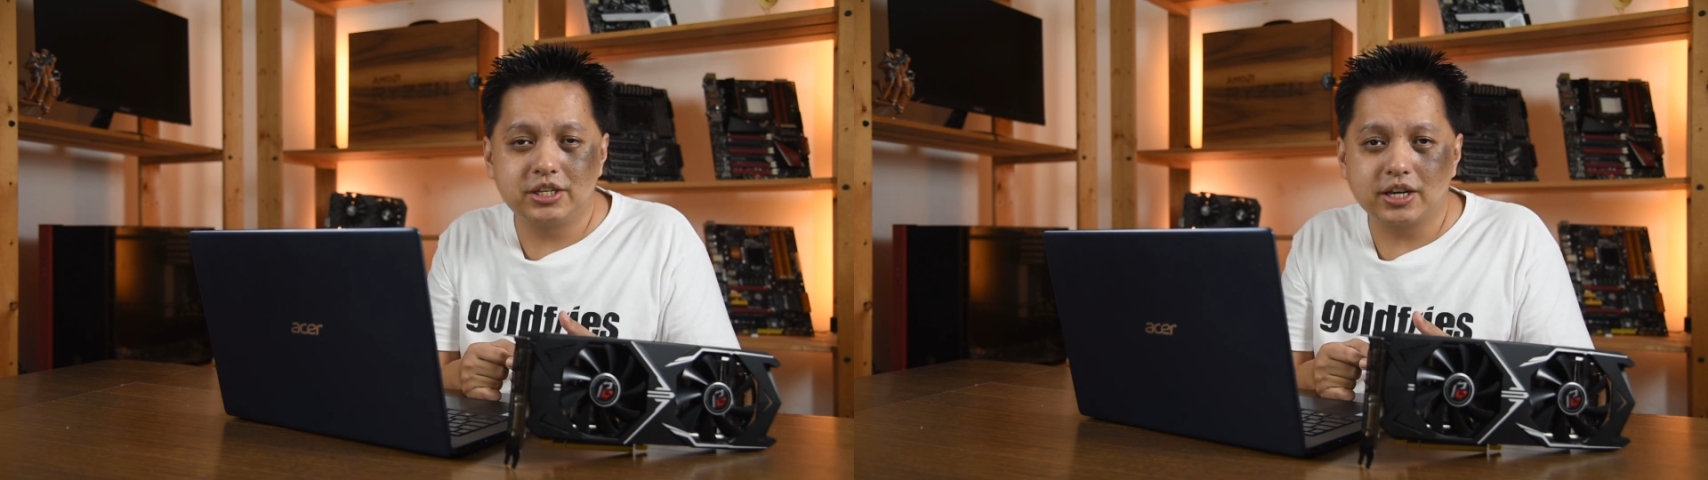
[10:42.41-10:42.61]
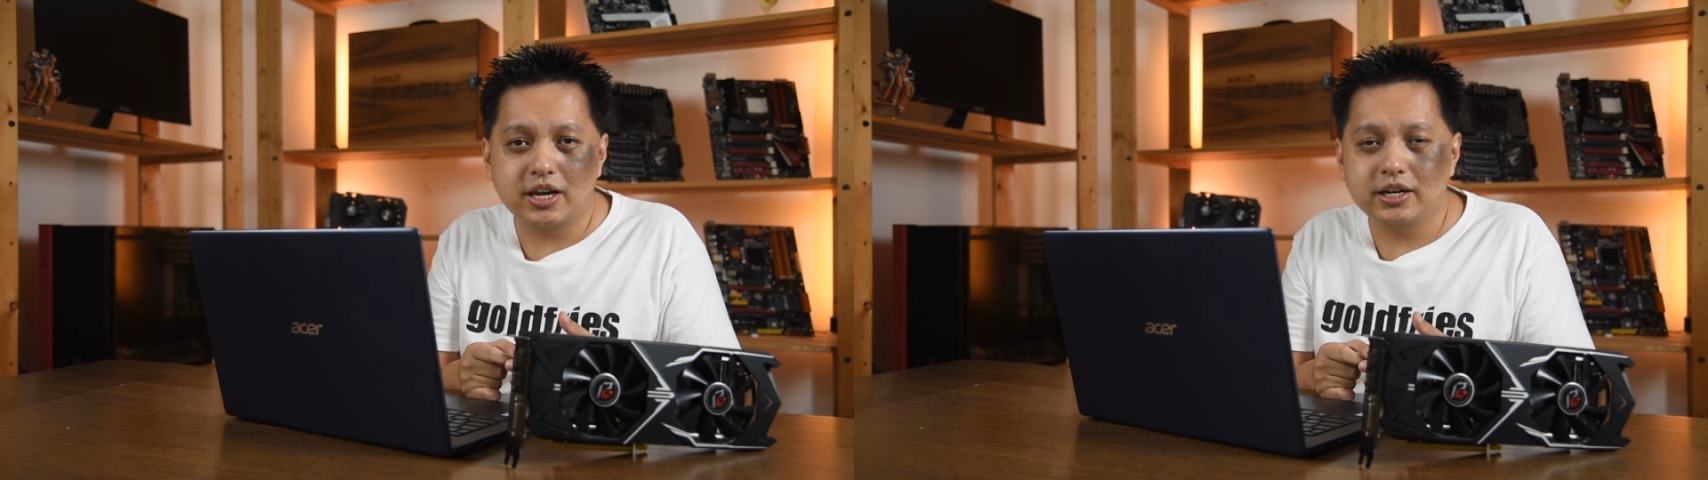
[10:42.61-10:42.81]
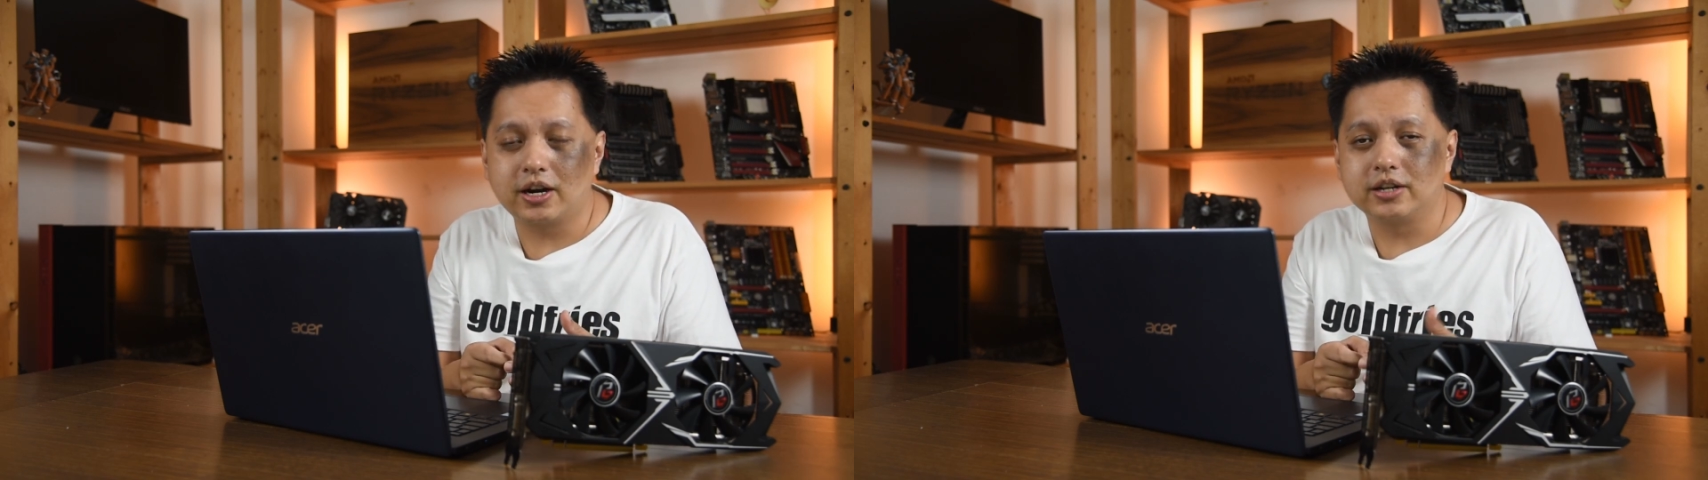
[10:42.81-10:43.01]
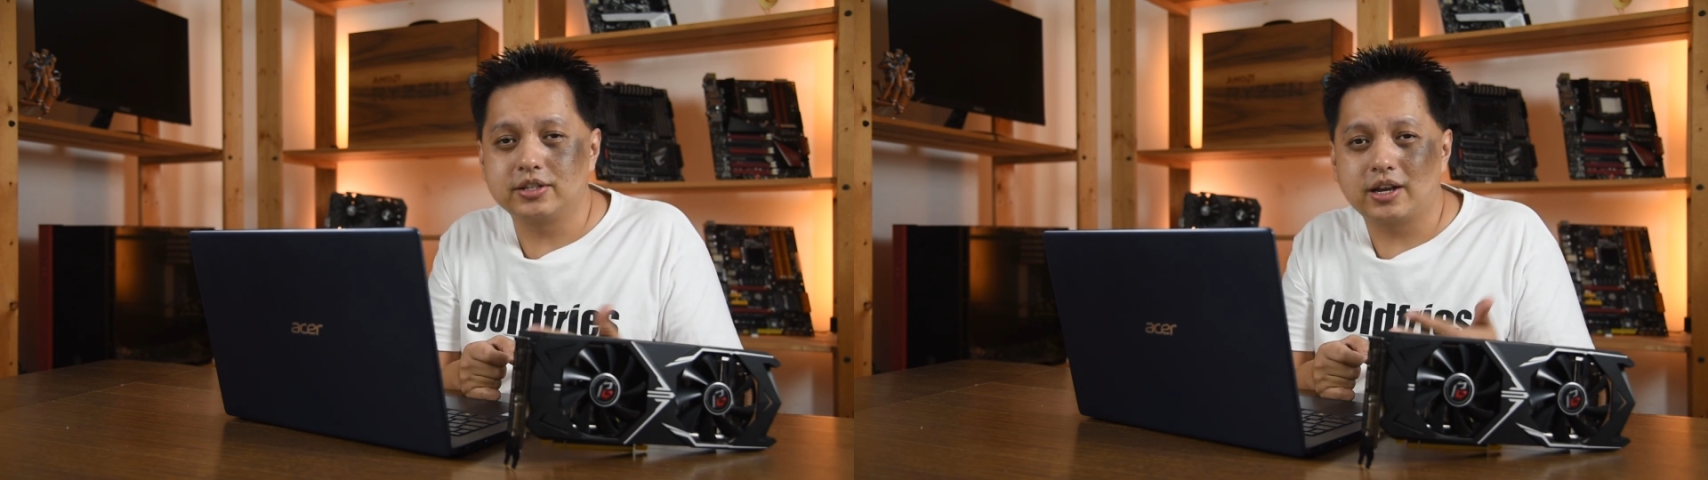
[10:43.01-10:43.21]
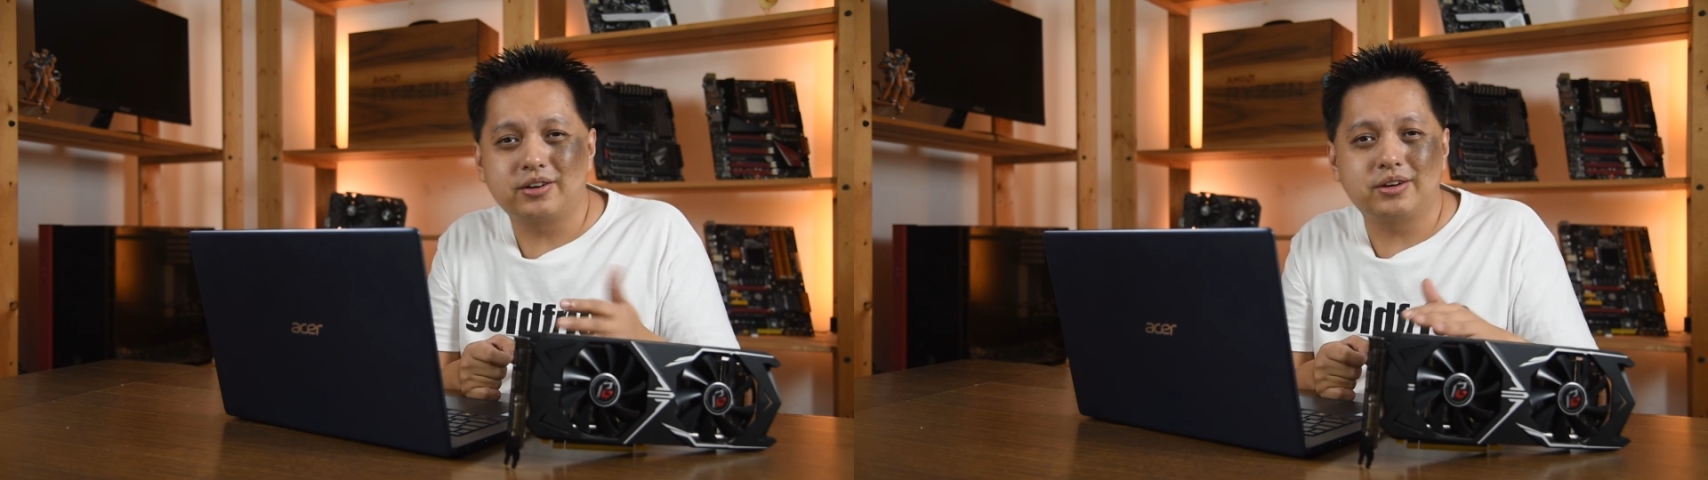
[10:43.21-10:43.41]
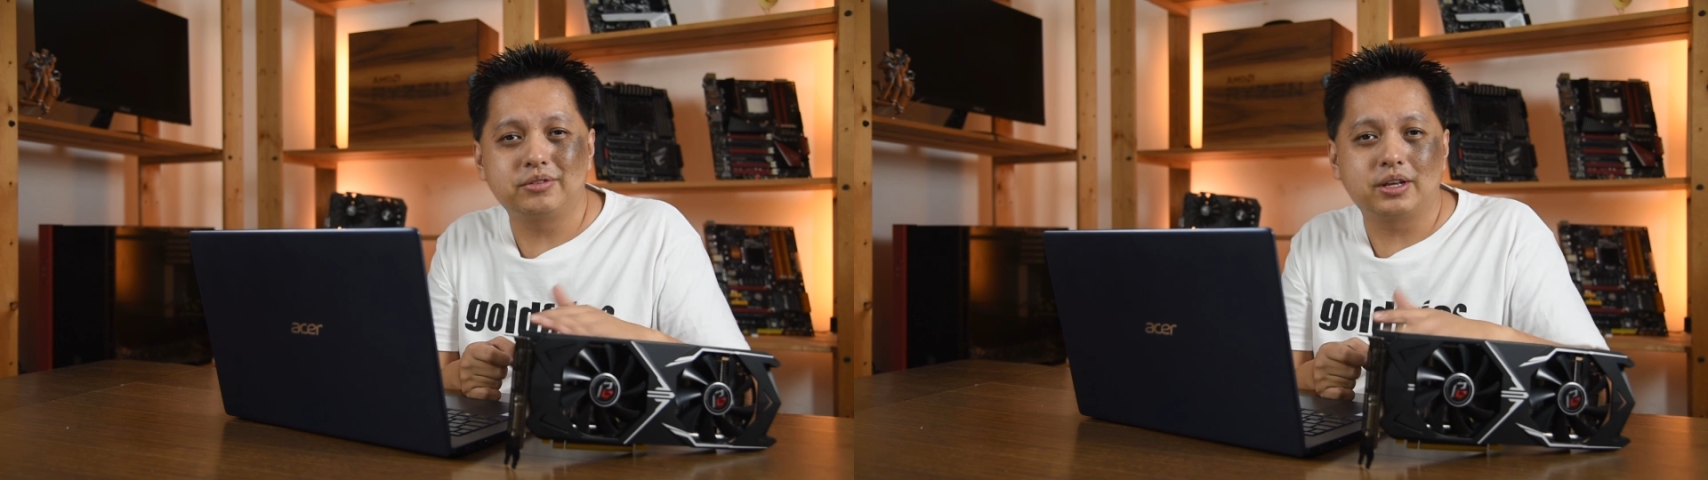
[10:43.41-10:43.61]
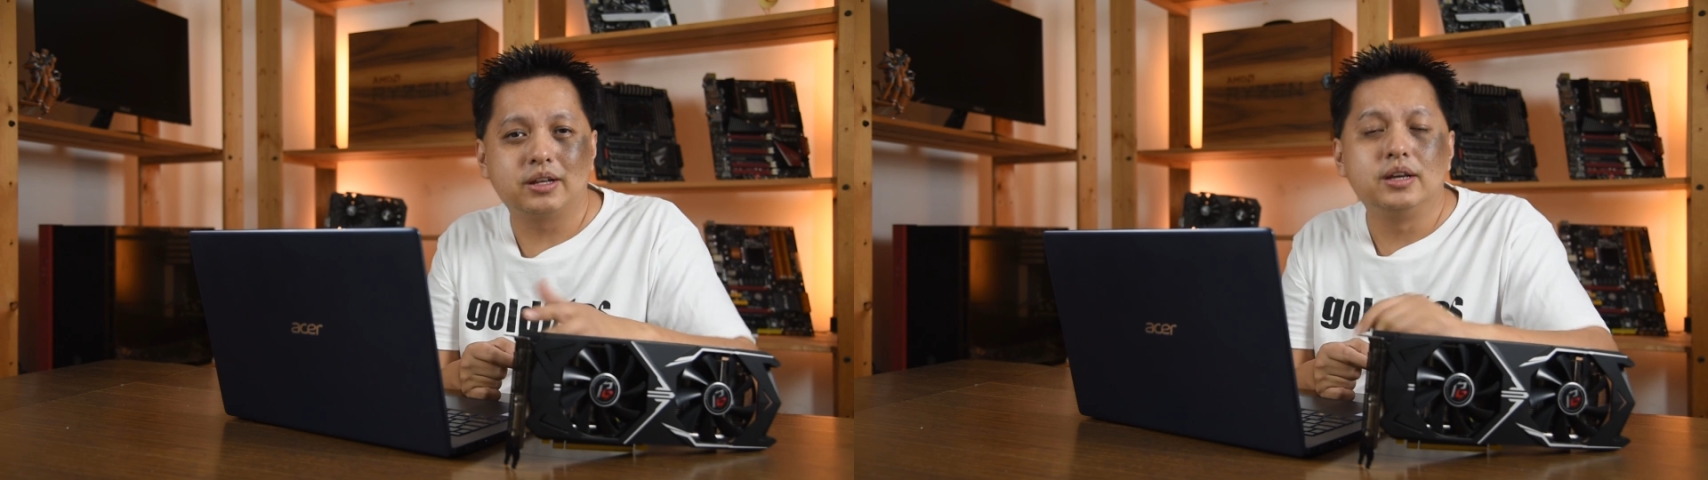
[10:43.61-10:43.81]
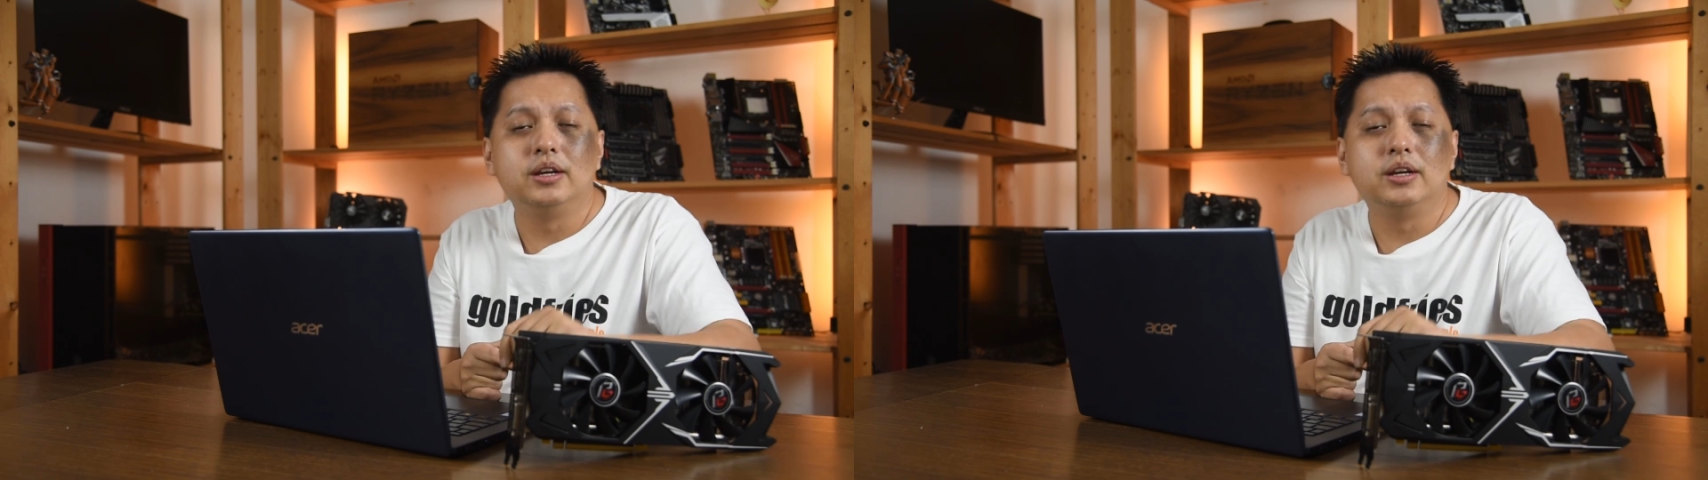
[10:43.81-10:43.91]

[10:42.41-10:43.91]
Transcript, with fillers: Ti cards are around that